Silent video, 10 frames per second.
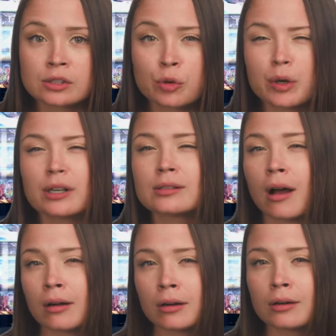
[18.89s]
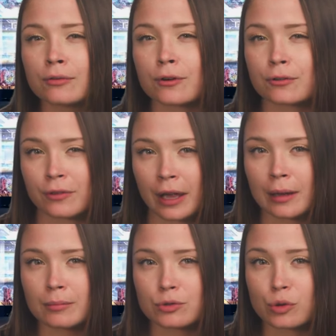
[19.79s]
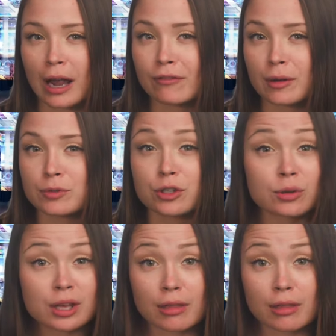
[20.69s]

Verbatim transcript: So, would his hunger for fame drive him to do the